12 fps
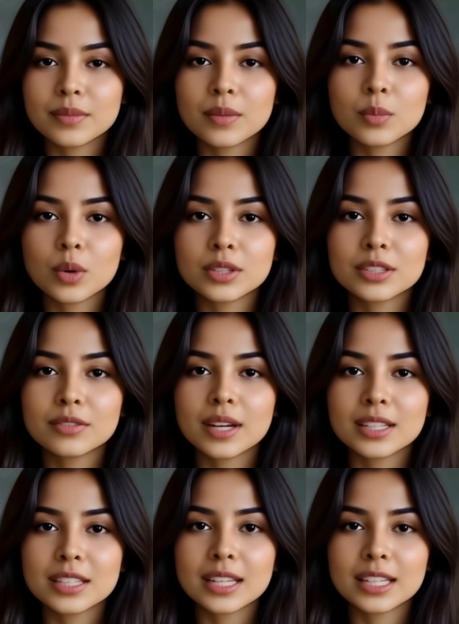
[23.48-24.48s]
What's
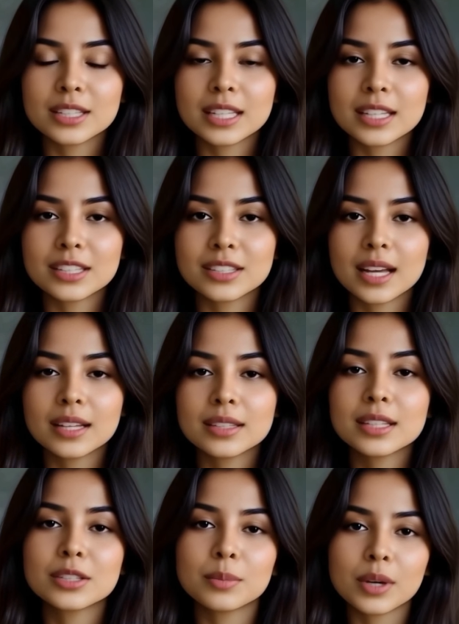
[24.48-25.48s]
fascinating is that
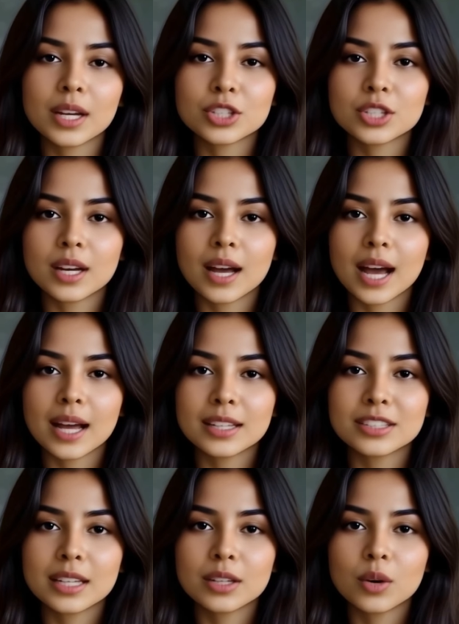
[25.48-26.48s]
this pressure acts
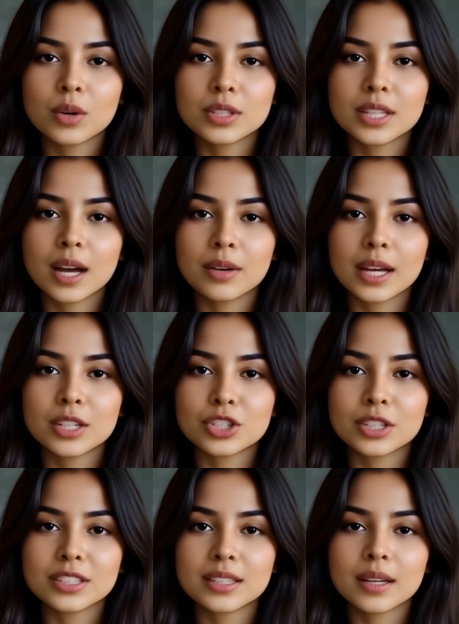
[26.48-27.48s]
in all
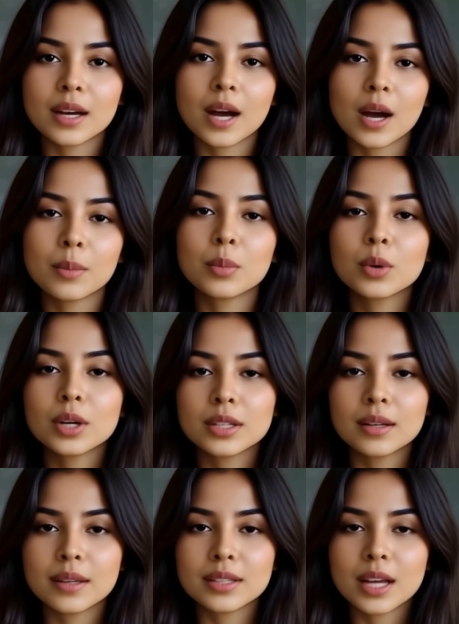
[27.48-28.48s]
directions, upward,
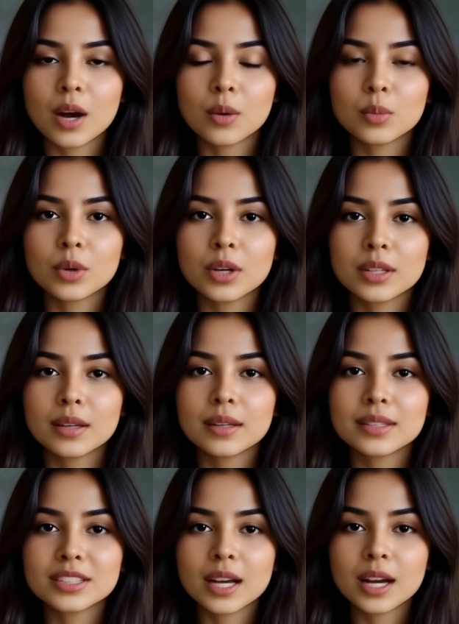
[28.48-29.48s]
downward,
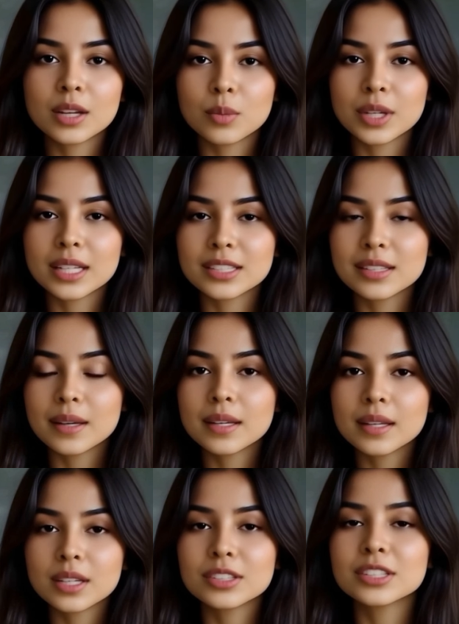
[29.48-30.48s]
sideways,
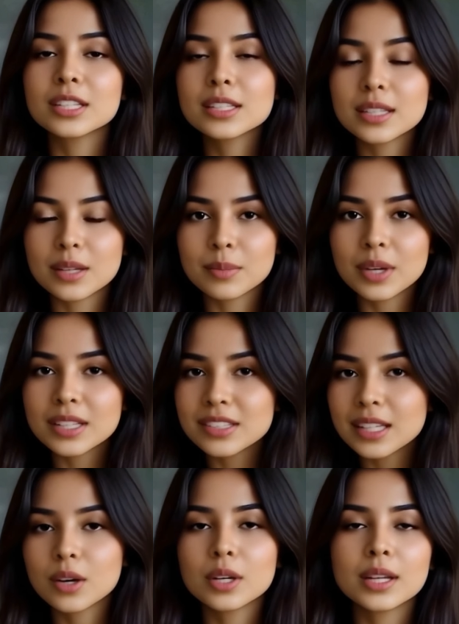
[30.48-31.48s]
constantly
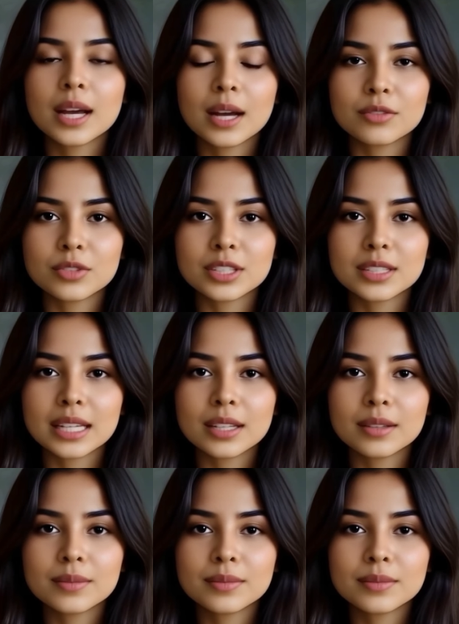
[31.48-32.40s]
pressing on everything.